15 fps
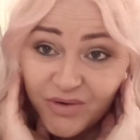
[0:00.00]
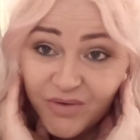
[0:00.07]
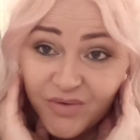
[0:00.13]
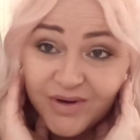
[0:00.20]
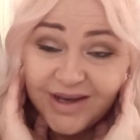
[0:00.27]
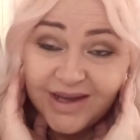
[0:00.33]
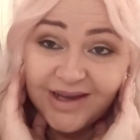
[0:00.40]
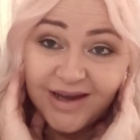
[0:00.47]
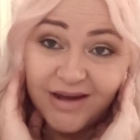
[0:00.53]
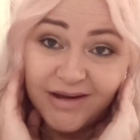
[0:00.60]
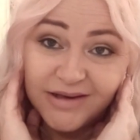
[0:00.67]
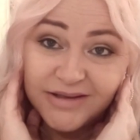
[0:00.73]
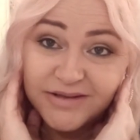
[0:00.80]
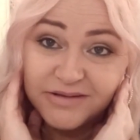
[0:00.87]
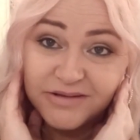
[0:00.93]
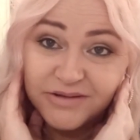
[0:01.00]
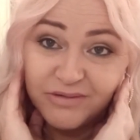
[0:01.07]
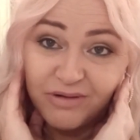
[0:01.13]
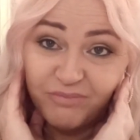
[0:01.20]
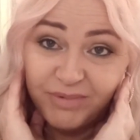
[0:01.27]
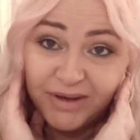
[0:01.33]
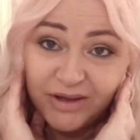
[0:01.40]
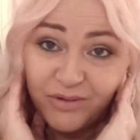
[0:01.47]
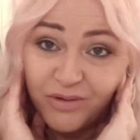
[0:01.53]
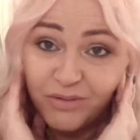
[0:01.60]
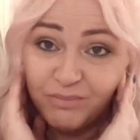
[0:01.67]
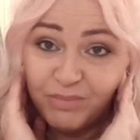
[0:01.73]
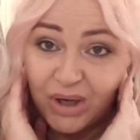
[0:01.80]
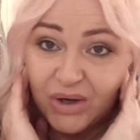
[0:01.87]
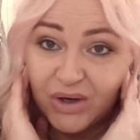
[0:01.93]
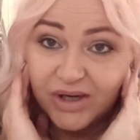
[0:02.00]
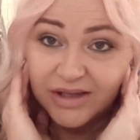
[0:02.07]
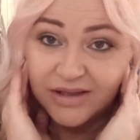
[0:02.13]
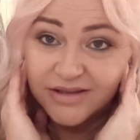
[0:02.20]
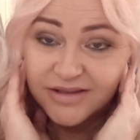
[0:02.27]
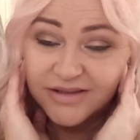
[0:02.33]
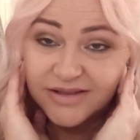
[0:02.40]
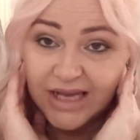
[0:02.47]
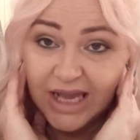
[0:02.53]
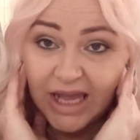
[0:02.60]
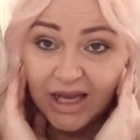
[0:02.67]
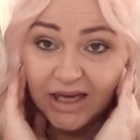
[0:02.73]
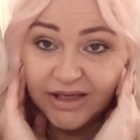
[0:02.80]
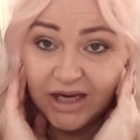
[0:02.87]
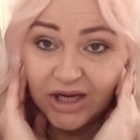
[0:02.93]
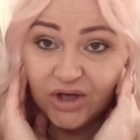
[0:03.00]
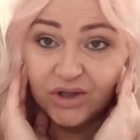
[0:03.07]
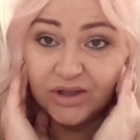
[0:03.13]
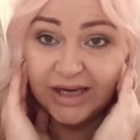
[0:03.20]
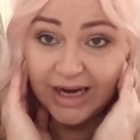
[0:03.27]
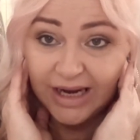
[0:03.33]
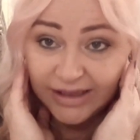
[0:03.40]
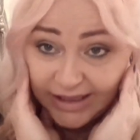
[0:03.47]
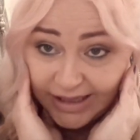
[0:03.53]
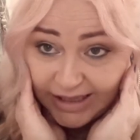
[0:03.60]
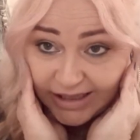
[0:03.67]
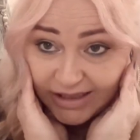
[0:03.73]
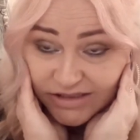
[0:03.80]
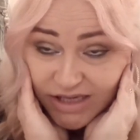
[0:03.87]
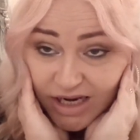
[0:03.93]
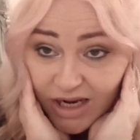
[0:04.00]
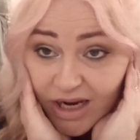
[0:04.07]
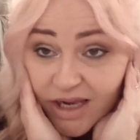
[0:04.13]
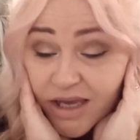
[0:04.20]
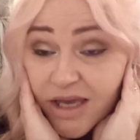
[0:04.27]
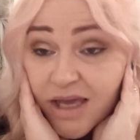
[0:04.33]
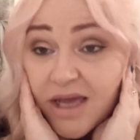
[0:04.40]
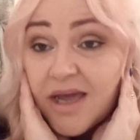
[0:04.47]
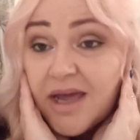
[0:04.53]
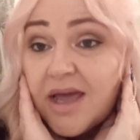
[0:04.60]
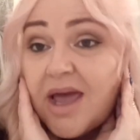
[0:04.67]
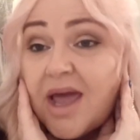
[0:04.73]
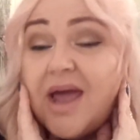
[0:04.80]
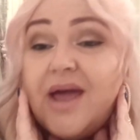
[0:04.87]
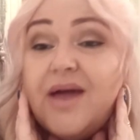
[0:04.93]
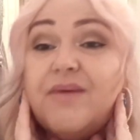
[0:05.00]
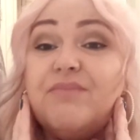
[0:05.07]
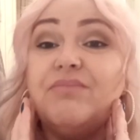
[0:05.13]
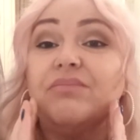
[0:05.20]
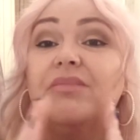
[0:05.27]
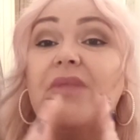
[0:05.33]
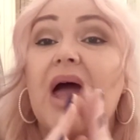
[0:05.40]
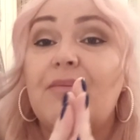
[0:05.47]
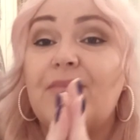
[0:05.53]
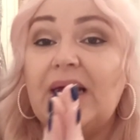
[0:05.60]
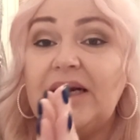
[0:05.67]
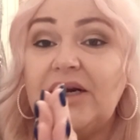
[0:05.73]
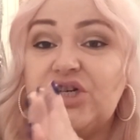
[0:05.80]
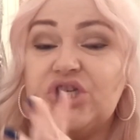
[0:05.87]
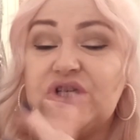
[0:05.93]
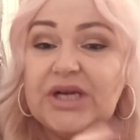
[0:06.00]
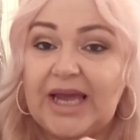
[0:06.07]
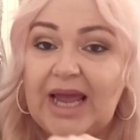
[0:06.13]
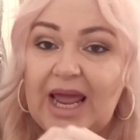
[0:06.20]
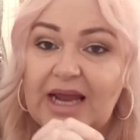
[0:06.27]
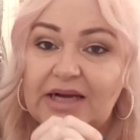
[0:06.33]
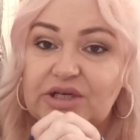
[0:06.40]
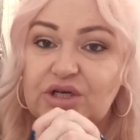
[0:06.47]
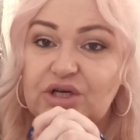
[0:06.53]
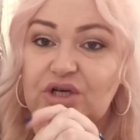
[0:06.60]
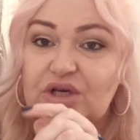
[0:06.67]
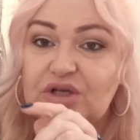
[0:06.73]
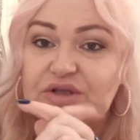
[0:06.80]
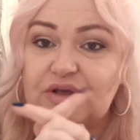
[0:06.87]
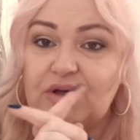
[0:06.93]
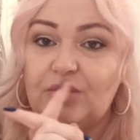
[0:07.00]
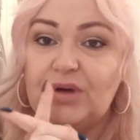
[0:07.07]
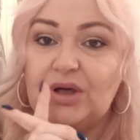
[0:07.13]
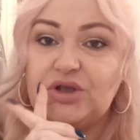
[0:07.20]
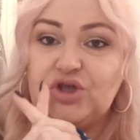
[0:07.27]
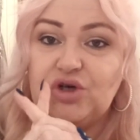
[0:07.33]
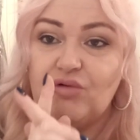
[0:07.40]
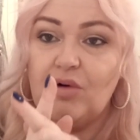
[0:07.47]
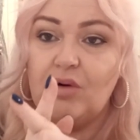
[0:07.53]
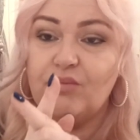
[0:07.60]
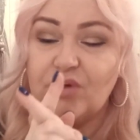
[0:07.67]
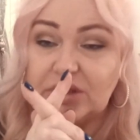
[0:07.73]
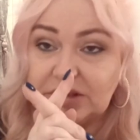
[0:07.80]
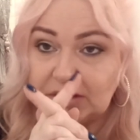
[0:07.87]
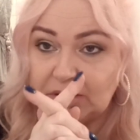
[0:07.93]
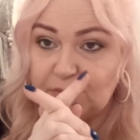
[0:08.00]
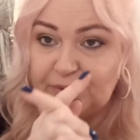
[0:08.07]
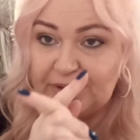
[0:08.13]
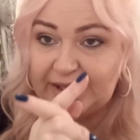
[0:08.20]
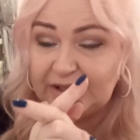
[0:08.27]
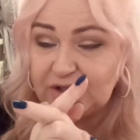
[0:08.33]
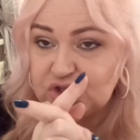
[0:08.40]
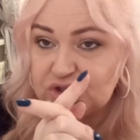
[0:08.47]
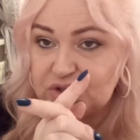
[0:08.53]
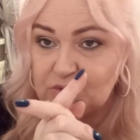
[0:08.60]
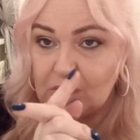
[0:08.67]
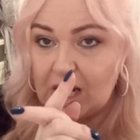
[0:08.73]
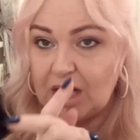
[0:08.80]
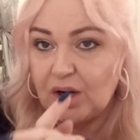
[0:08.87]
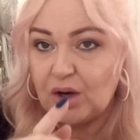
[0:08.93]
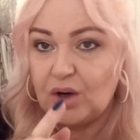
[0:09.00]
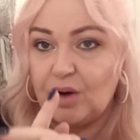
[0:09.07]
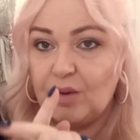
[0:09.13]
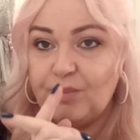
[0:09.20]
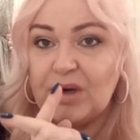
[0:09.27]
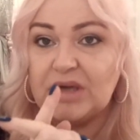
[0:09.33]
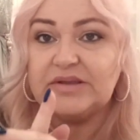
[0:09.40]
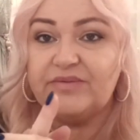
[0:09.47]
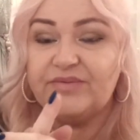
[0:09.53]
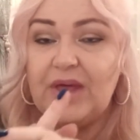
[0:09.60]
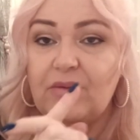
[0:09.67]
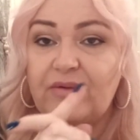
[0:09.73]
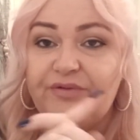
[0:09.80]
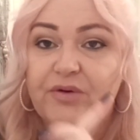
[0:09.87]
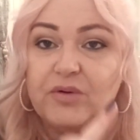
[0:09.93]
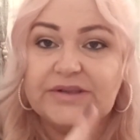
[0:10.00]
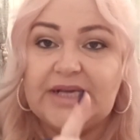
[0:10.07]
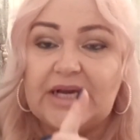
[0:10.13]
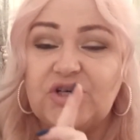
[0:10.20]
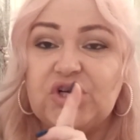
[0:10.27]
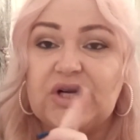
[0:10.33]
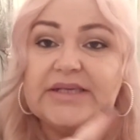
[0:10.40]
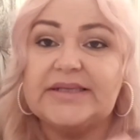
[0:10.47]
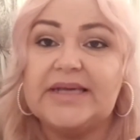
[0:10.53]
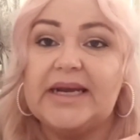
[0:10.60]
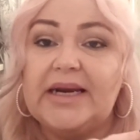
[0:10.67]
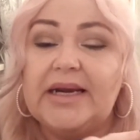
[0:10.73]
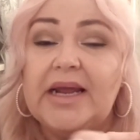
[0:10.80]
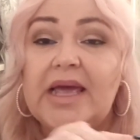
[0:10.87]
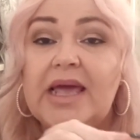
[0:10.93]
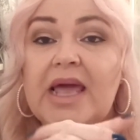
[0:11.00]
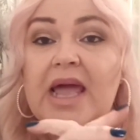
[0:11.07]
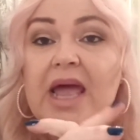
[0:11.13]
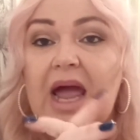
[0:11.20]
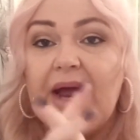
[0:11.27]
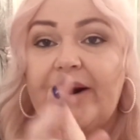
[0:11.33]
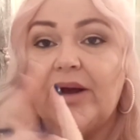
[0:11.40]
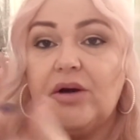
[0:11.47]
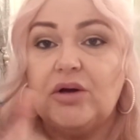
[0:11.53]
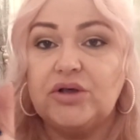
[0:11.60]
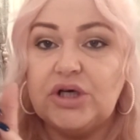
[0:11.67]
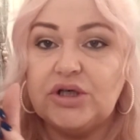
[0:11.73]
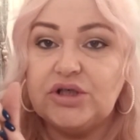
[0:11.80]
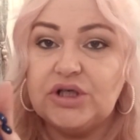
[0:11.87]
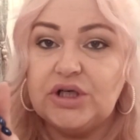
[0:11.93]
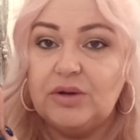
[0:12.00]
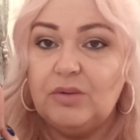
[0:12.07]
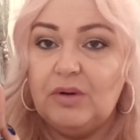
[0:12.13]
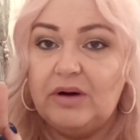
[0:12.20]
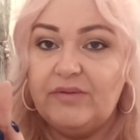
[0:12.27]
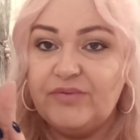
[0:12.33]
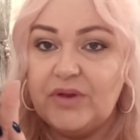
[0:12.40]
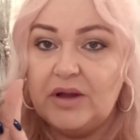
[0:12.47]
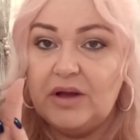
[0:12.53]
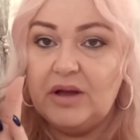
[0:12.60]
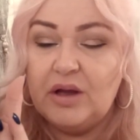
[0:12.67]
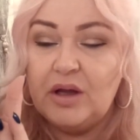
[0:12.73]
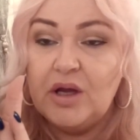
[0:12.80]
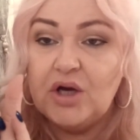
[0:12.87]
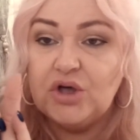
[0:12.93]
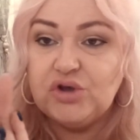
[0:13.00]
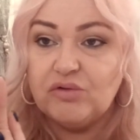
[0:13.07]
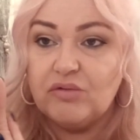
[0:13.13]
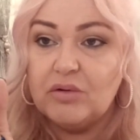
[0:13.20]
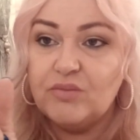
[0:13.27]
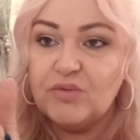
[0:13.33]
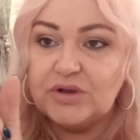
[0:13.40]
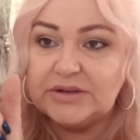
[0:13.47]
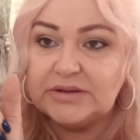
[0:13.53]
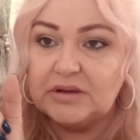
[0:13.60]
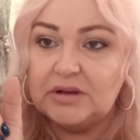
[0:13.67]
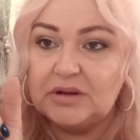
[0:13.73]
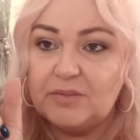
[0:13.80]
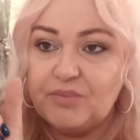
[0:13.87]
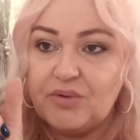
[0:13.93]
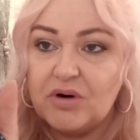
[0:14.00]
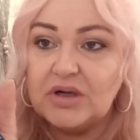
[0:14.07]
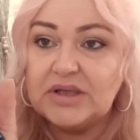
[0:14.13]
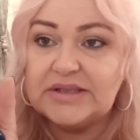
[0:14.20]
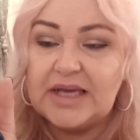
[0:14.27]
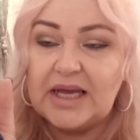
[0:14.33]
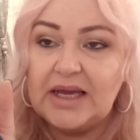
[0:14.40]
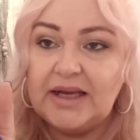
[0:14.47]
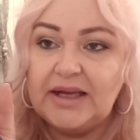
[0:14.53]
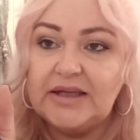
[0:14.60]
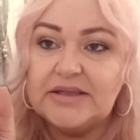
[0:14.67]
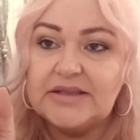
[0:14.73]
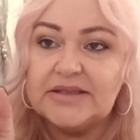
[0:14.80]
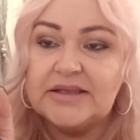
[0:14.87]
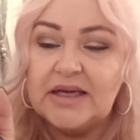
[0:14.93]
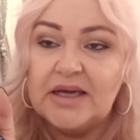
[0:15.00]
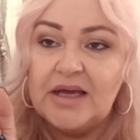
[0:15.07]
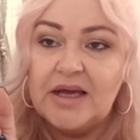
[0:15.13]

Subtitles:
Okay guys, so I've been to Home Bargains and I couldn't get any hair dye. I managed to get some Jerome Russell bleach, so I got a box of that with 4 sachets in, and I got 2 of the Jerome Russell peroxides.